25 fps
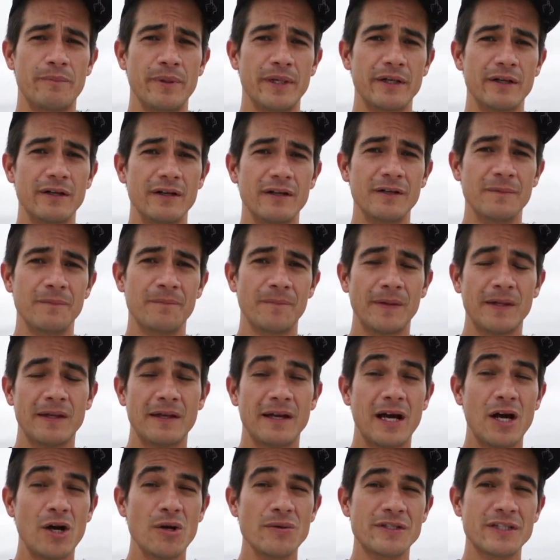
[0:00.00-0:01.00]
bigger.
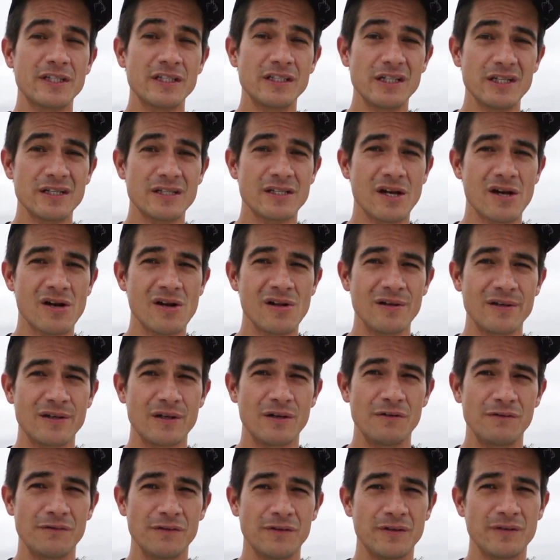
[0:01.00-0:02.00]
I would suggest ollieing
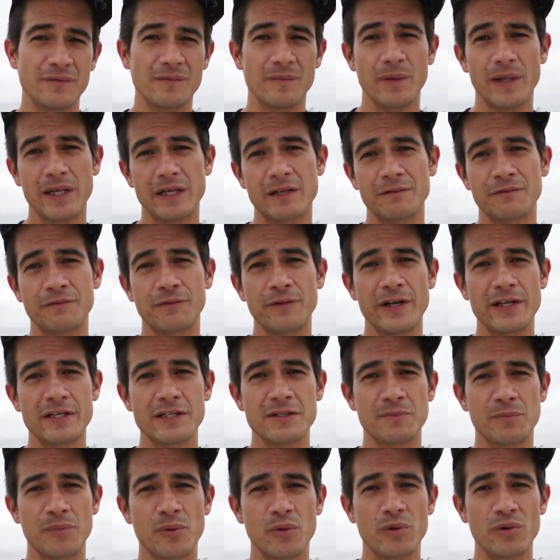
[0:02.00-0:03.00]
over like a
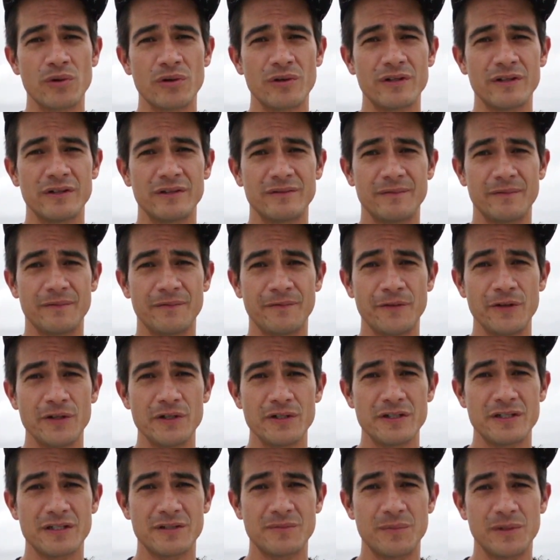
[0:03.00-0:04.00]
friend's board
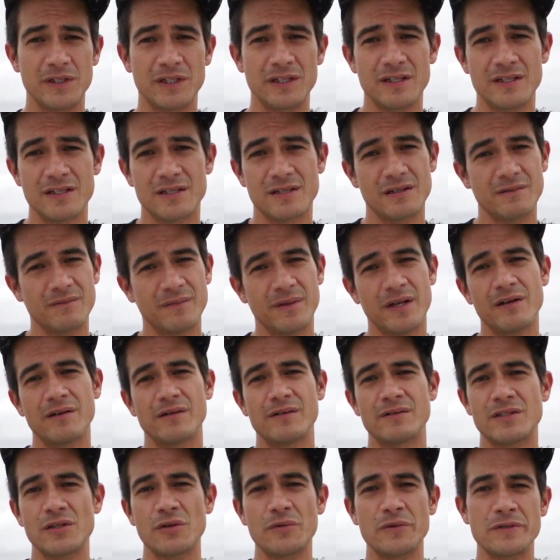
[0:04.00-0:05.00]
first, because I don't
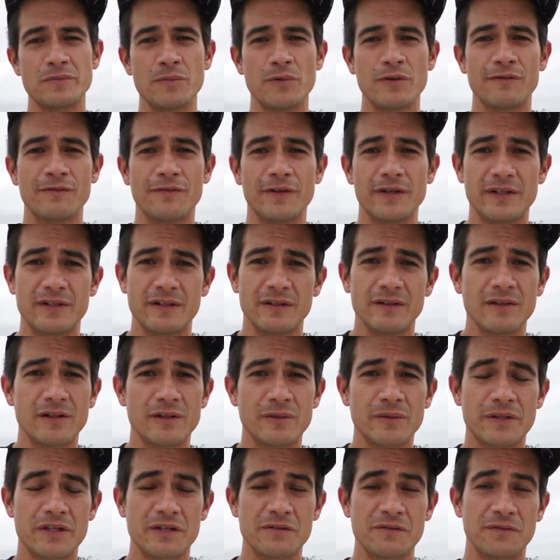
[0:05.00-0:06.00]
know, it's always more fun to learn
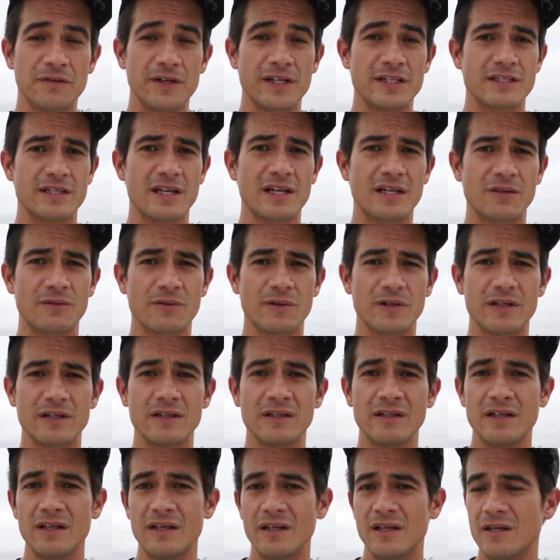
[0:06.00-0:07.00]
with your friends anyway.
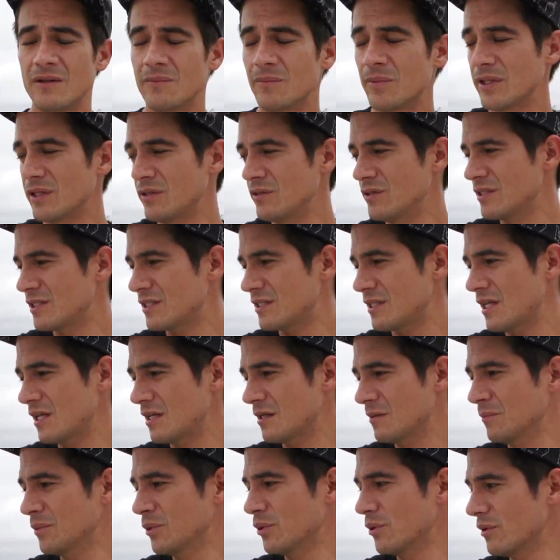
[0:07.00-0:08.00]
But you just take
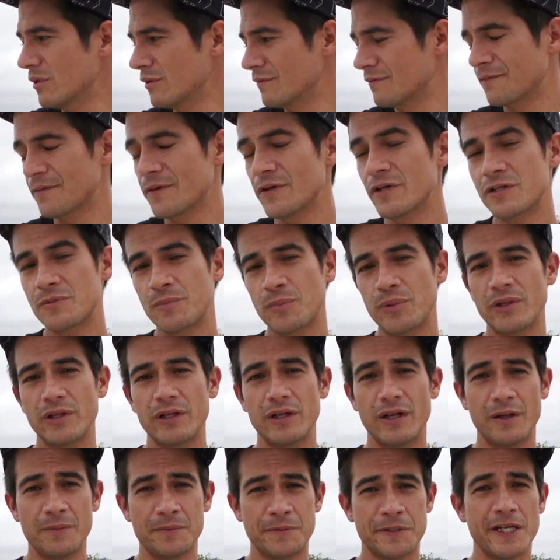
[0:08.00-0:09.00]
a board, first put
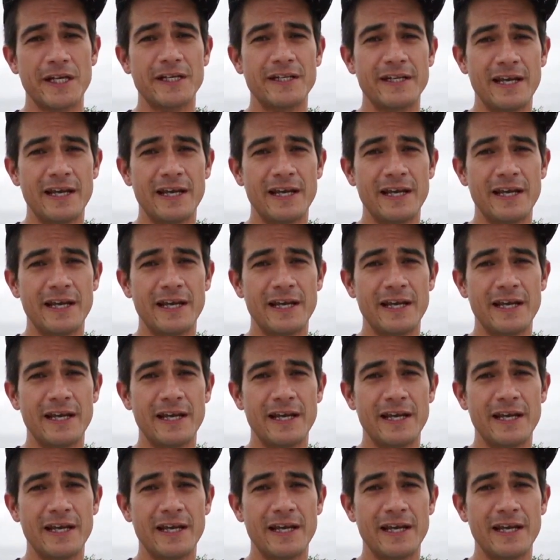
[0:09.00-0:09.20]
it upside